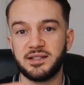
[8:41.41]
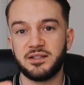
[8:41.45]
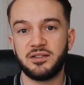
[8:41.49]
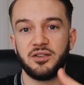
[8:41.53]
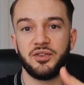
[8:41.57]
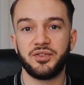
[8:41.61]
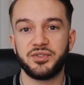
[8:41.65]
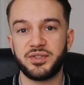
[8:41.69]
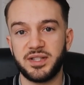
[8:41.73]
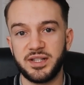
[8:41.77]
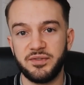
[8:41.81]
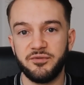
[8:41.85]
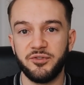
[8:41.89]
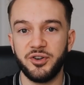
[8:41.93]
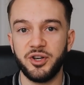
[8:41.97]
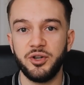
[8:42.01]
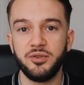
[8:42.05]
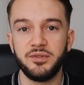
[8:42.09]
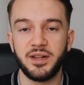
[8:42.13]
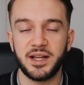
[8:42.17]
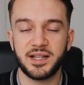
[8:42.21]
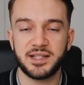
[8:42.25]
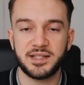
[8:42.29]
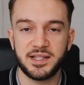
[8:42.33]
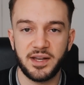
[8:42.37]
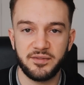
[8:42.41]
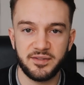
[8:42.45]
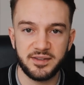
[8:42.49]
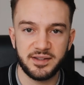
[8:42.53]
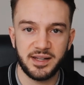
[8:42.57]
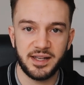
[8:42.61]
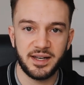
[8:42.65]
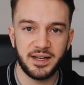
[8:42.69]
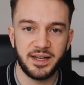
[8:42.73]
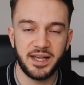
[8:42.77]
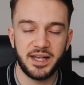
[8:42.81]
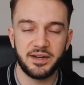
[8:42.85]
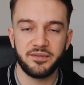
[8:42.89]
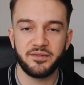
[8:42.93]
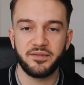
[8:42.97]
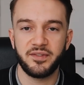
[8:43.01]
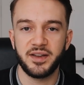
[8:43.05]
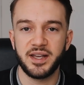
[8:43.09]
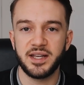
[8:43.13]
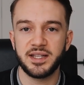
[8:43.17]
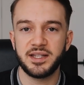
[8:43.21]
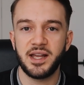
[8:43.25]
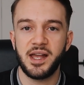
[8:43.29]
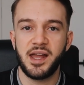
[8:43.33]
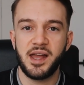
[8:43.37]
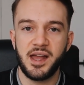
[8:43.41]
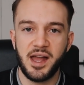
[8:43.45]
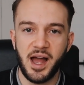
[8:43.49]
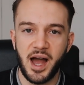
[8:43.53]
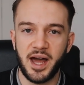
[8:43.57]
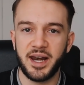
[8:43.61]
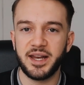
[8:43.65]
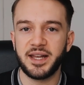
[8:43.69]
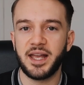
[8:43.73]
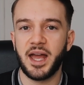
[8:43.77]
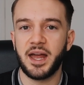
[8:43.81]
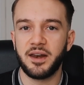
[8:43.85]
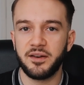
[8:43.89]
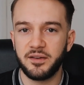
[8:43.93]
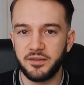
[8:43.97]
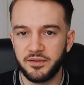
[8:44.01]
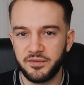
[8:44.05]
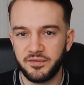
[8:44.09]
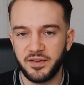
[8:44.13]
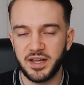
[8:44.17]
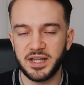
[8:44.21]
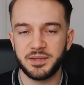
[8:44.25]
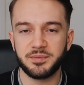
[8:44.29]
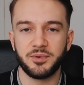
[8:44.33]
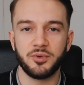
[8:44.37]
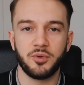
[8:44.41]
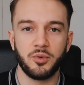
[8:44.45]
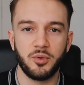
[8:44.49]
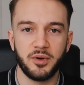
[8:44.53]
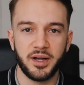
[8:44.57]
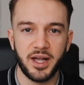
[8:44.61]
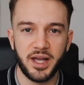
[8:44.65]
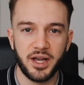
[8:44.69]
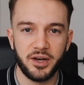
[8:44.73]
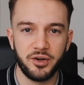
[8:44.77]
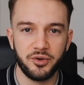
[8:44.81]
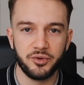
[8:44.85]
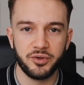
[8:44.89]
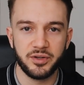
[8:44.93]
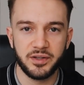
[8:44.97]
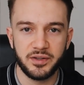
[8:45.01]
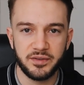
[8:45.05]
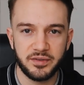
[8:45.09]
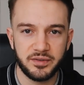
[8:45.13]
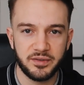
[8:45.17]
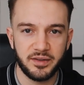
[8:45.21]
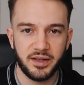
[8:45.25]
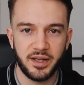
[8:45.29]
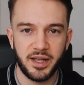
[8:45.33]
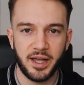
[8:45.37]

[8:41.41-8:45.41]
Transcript: to constantly renew that 7-day learning phase, and again, Facebook will get annoyed.